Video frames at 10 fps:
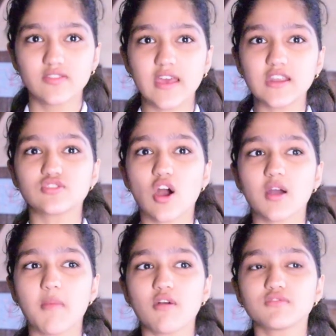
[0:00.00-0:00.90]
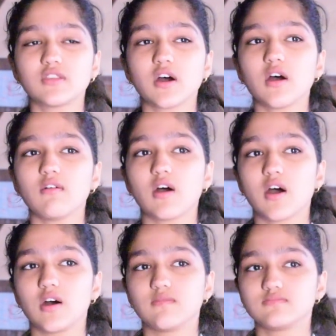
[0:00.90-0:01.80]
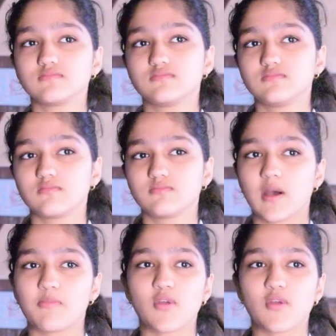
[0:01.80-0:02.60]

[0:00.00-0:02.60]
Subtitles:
Then he talked about the